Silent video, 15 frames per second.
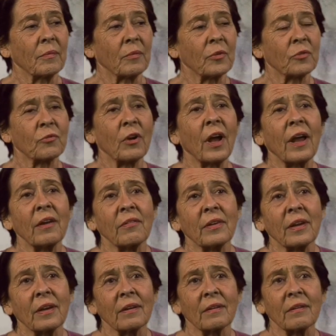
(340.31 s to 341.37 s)

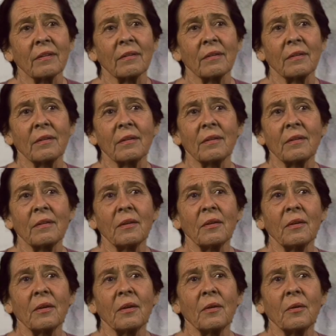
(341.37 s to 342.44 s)
striving and
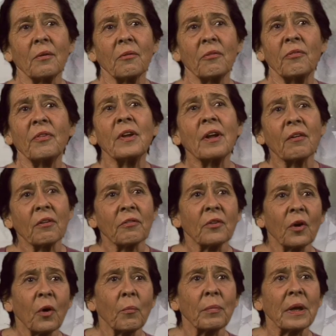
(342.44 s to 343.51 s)
fear of
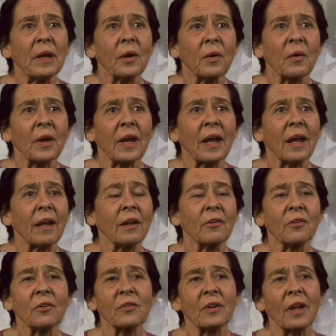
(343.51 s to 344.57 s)
not being okay
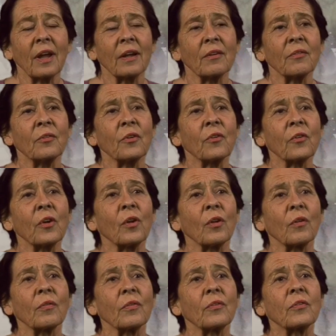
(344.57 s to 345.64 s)
just kind of
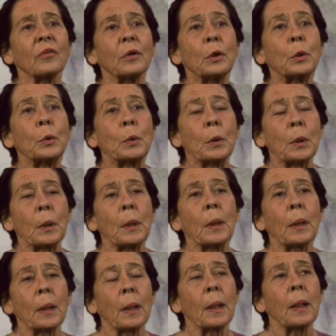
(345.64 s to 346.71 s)
dissolves.
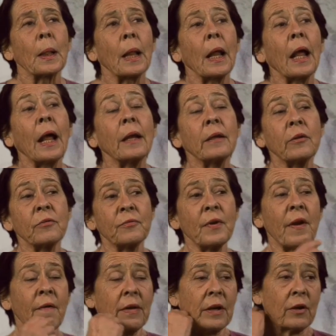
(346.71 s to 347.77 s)
And it's
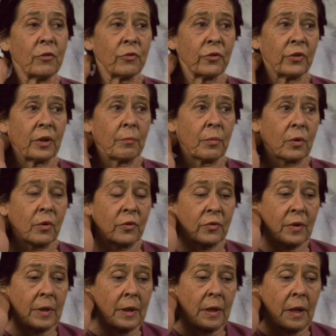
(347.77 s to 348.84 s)
very interesting because
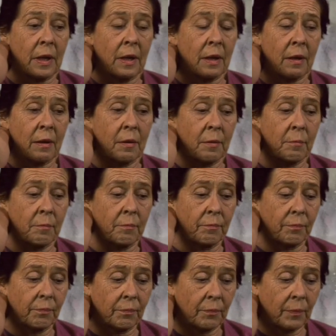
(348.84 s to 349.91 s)
uh,
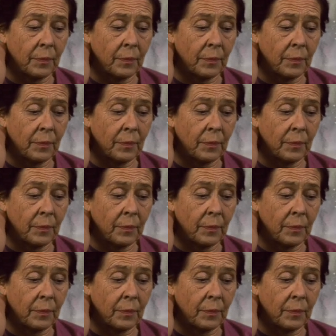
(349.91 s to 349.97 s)
um,